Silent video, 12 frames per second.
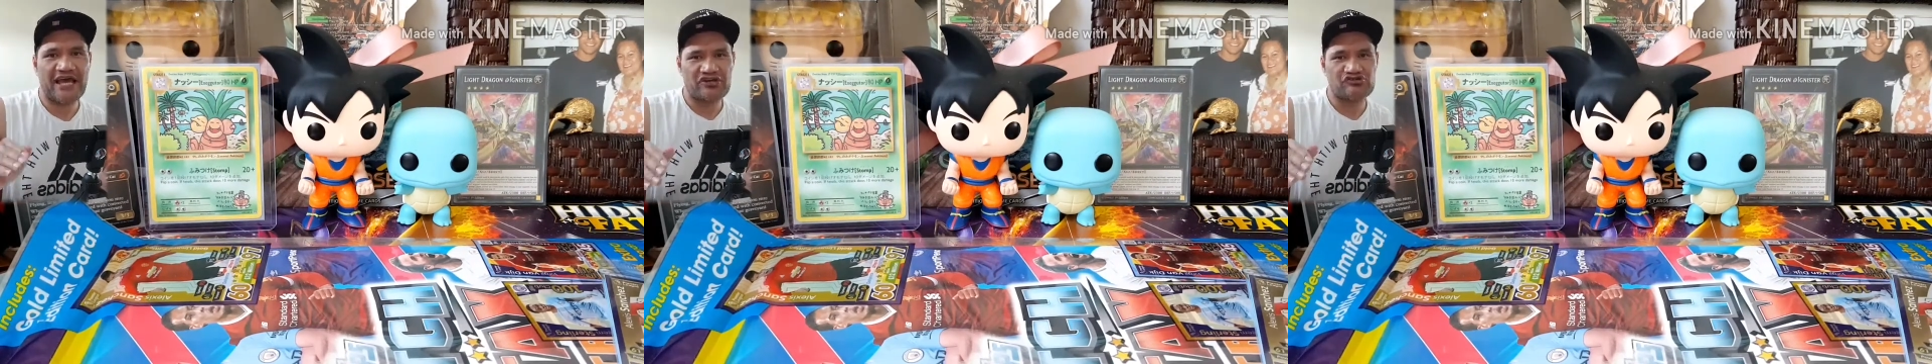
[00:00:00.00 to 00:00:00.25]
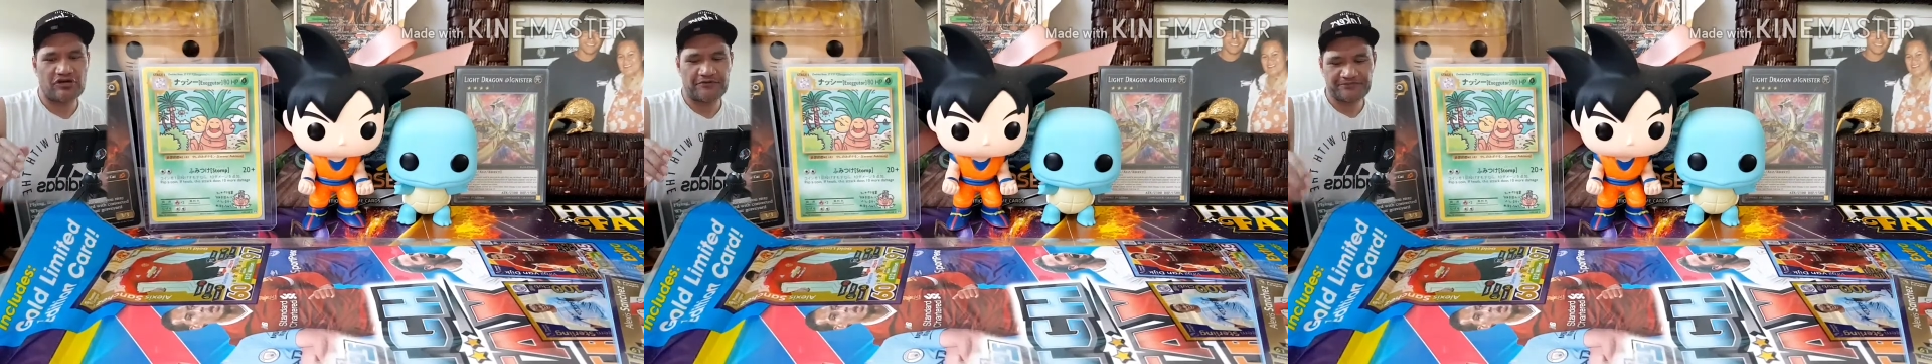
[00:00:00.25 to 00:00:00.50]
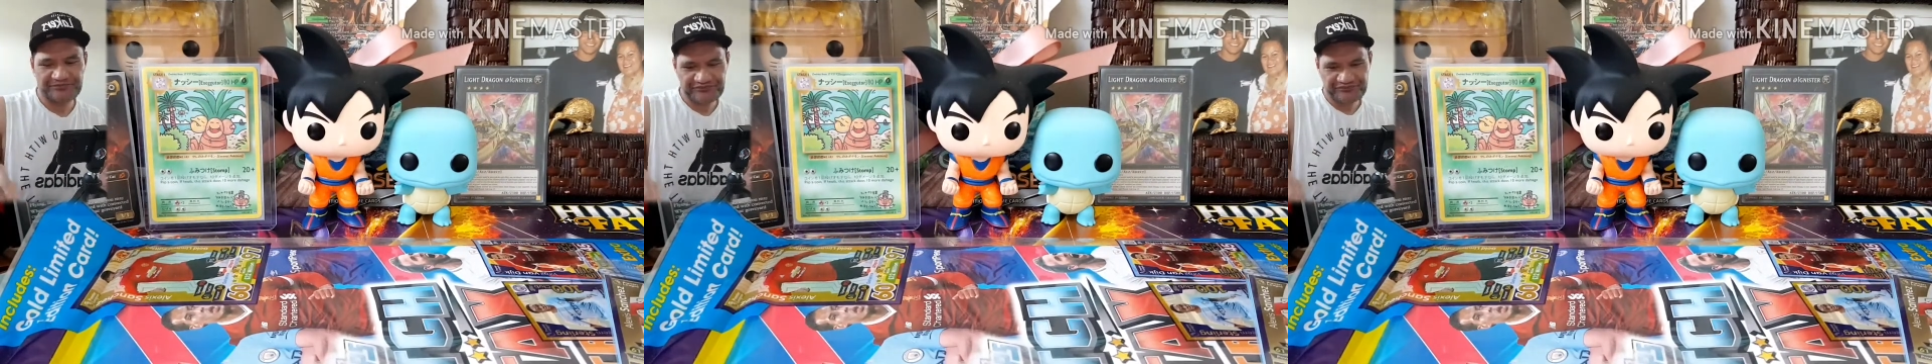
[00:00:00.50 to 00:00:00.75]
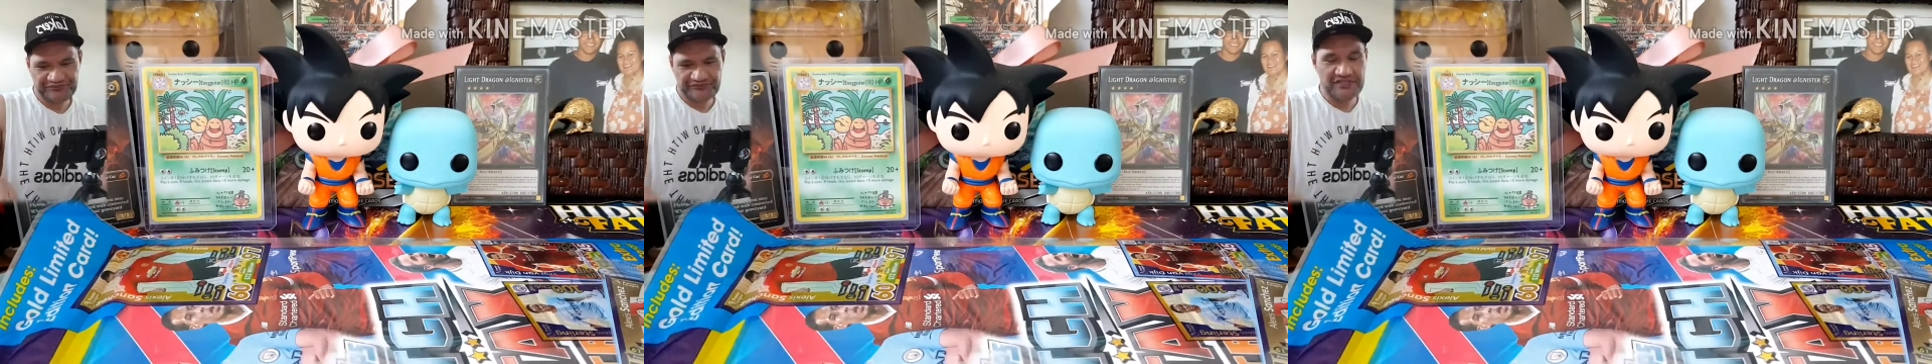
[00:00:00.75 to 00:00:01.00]
extra
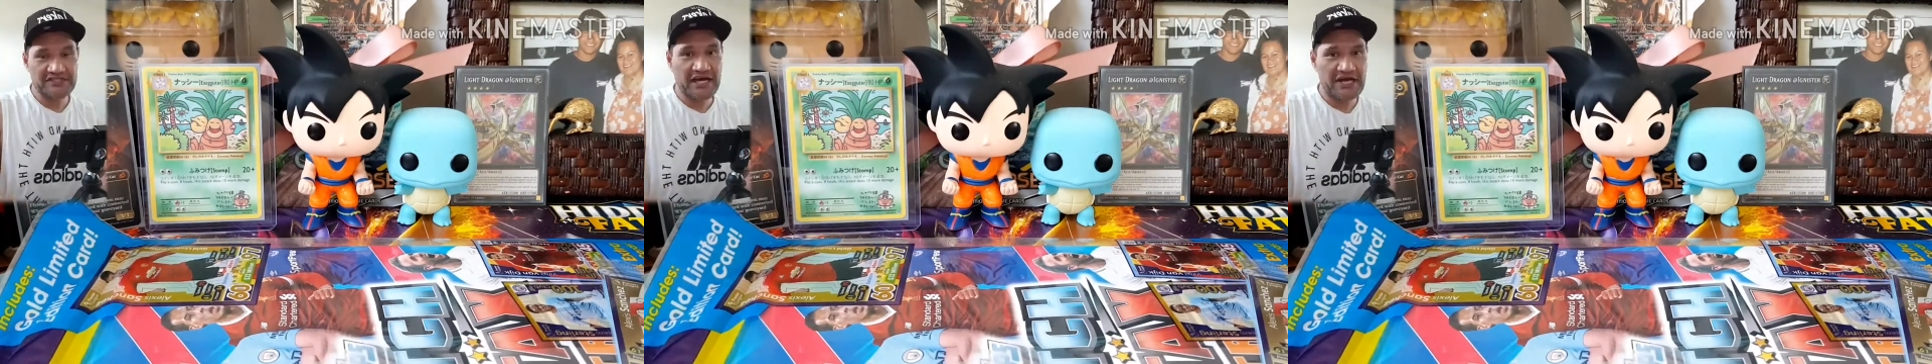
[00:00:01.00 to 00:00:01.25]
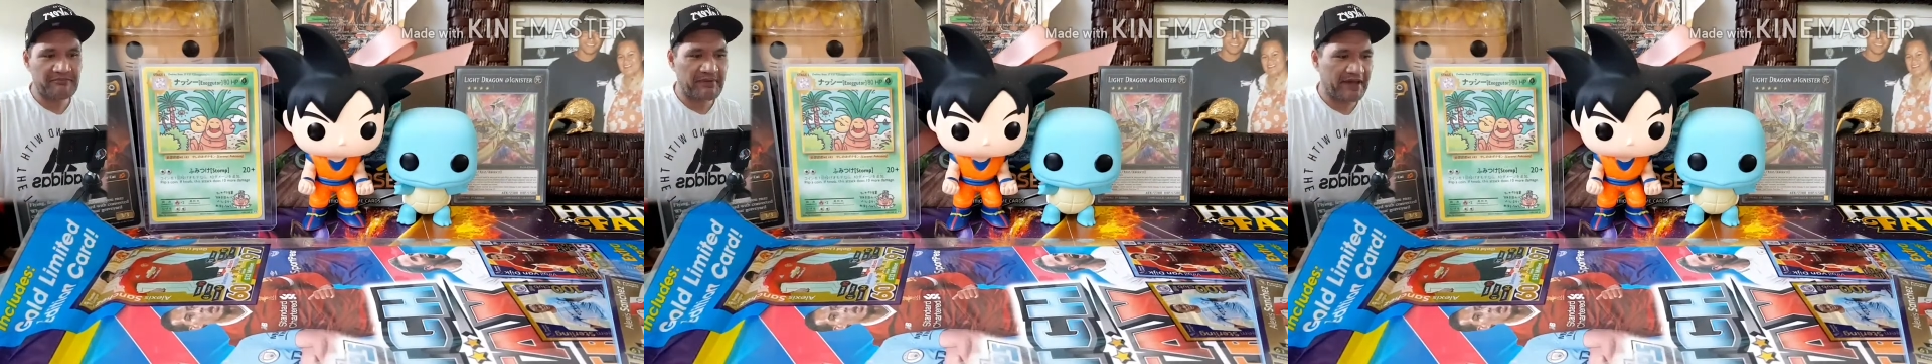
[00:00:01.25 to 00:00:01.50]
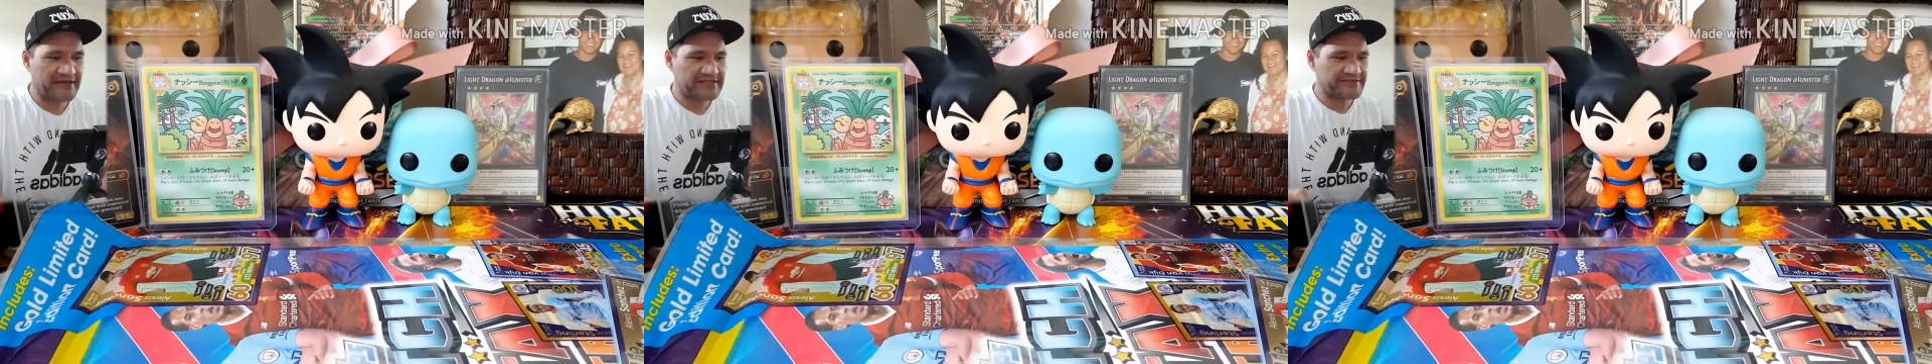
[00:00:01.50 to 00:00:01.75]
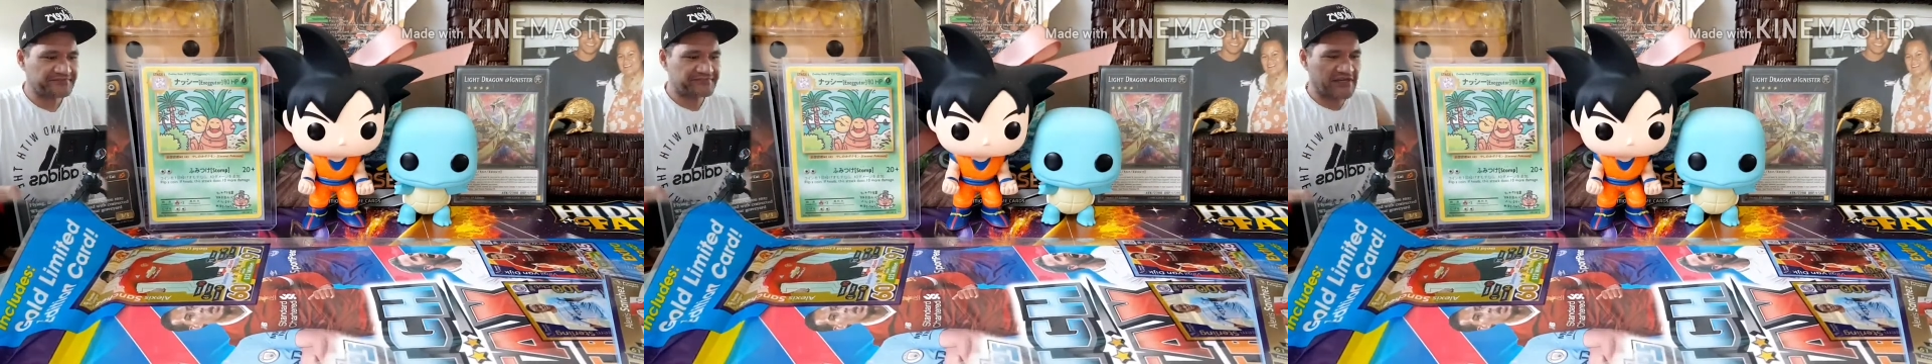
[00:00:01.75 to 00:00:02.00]
starter packs.